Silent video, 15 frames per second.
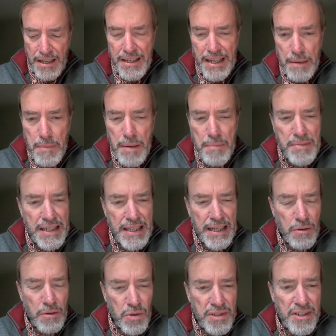
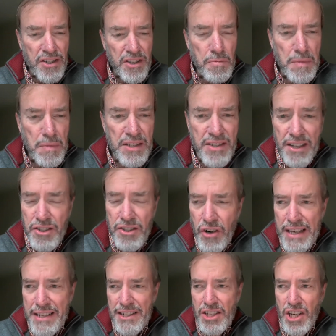MMT was dismissed as
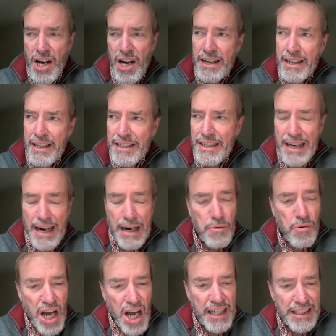crazy talk. And then
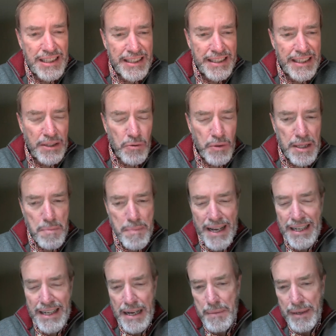ironically, when the
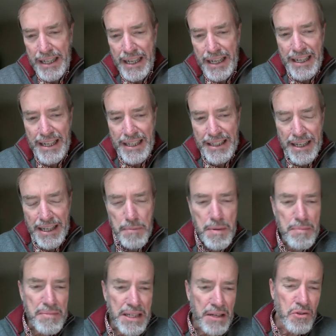pandemic hit,
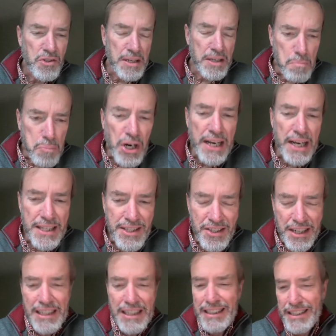MMT was embraced,
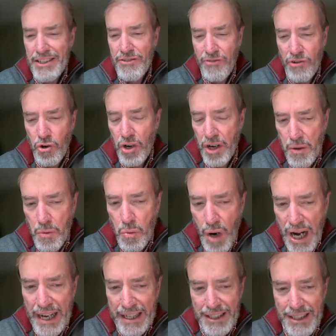at least for a
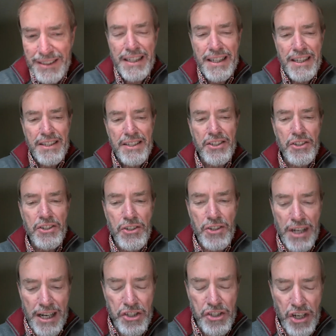while,
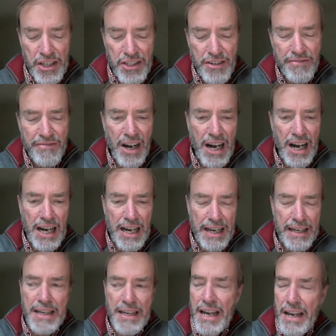to justify
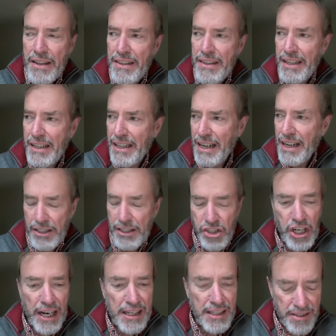the
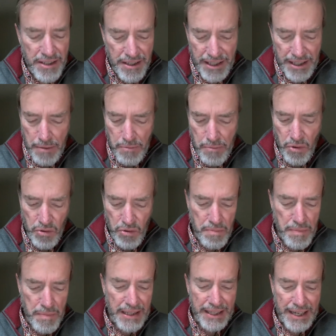checks that the government was
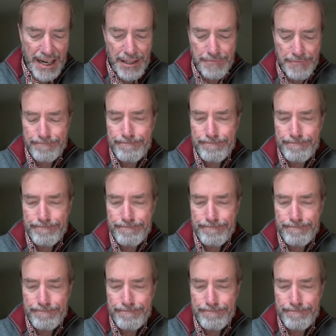mailing out.